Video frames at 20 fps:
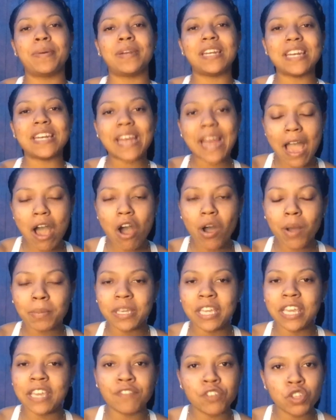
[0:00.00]
now I'm
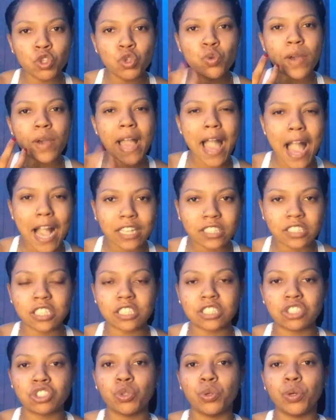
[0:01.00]
giving you
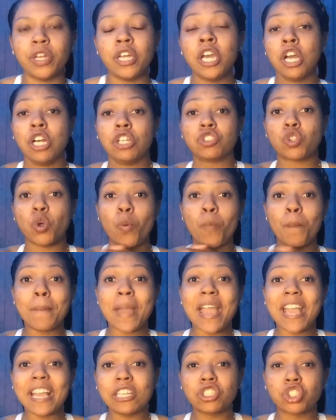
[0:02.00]
access to it. So
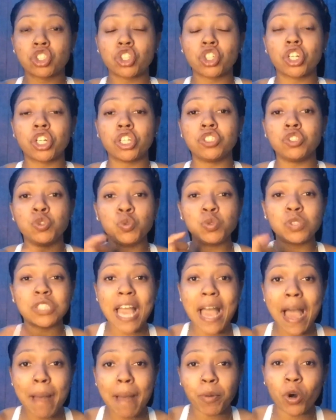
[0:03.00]
make sure you
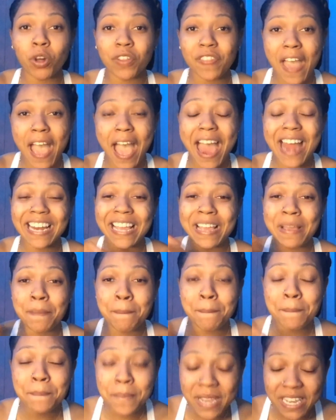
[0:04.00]
tap on that
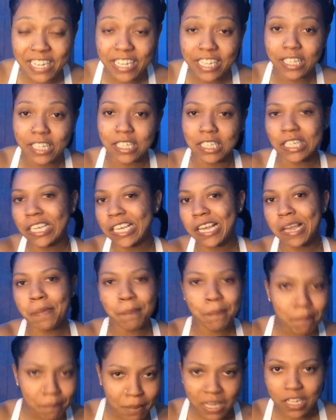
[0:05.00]
immediately
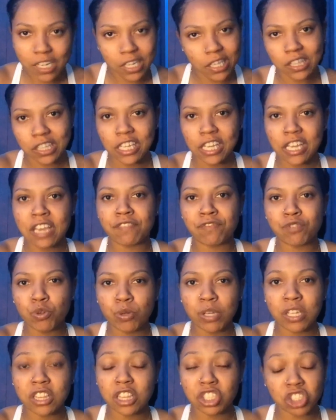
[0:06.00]
if you
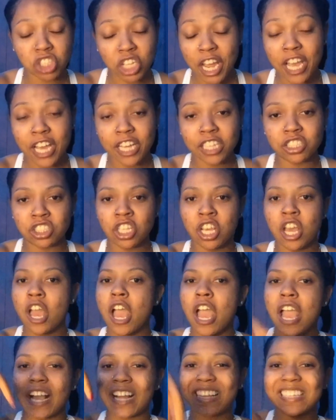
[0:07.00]
get the chance.
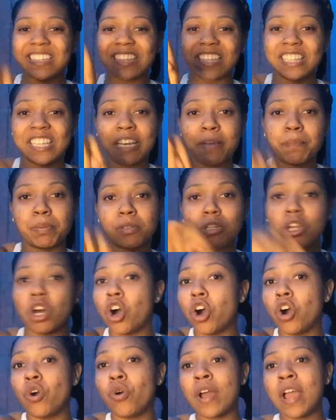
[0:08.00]
Click the link
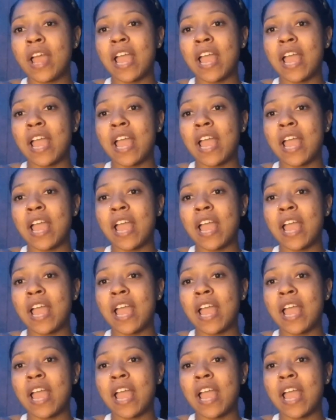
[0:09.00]
below